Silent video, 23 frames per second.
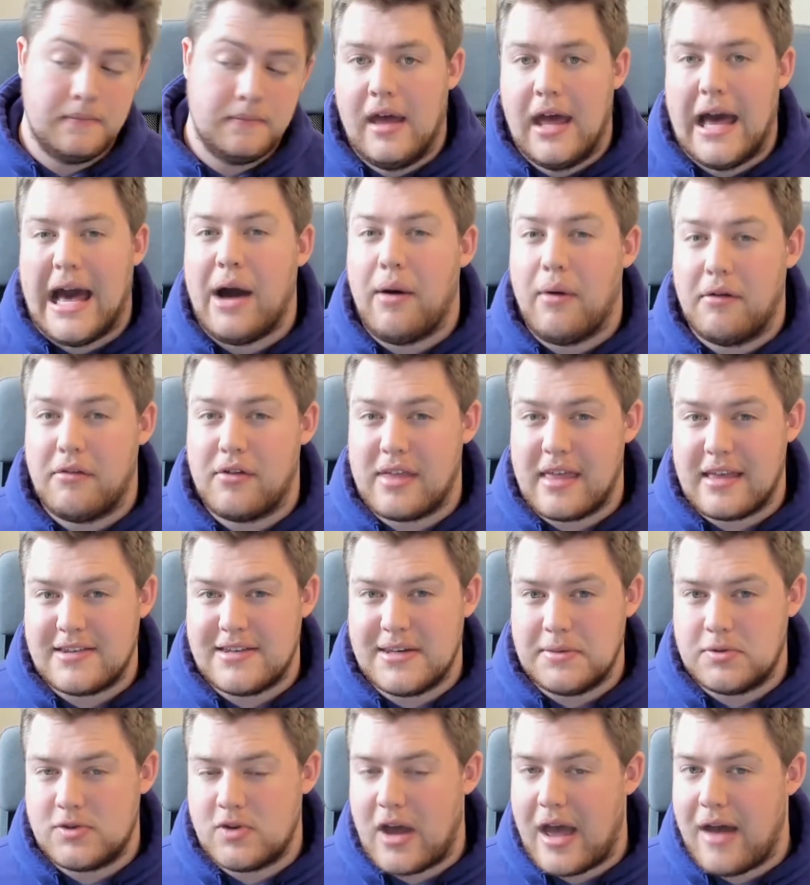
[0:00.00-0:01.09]
However, that
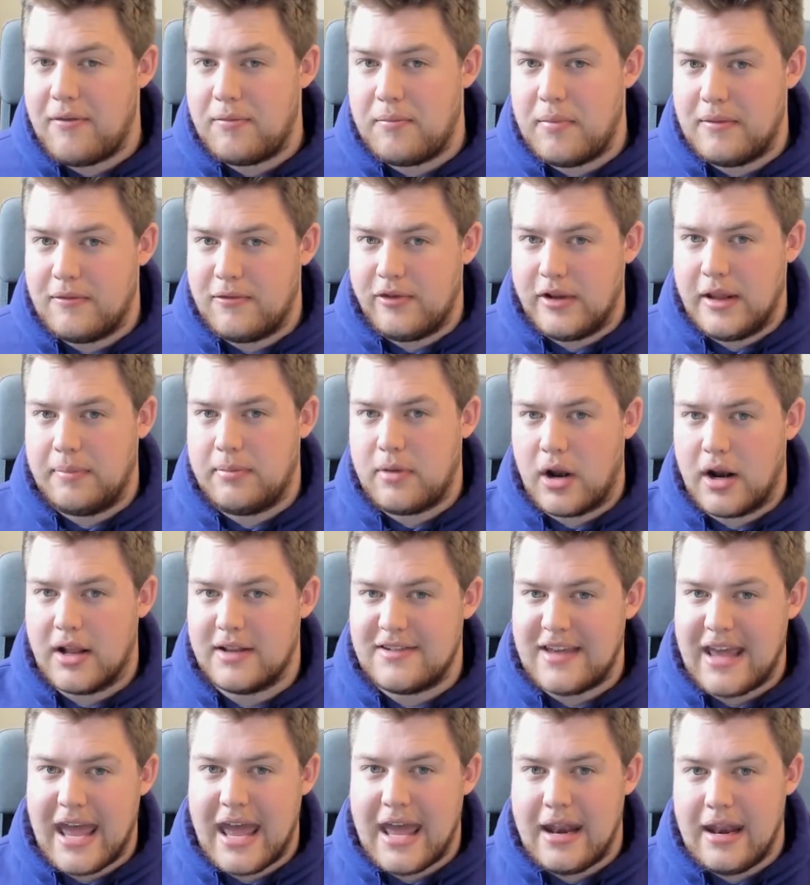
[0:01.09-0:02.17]
seems to have been flipped on its
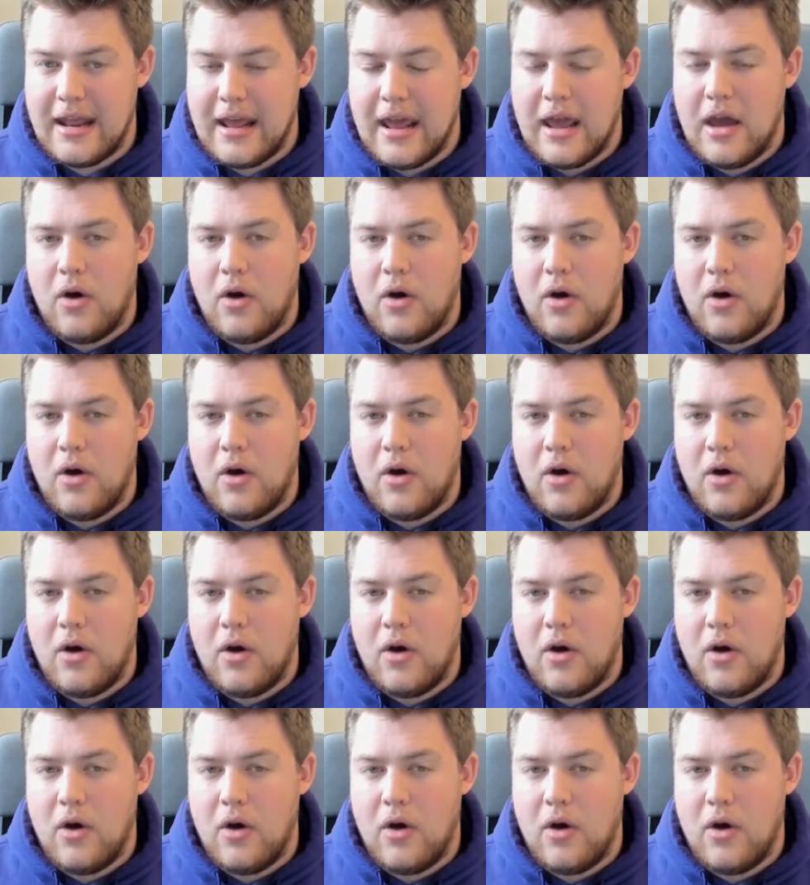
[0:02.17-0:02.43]
head,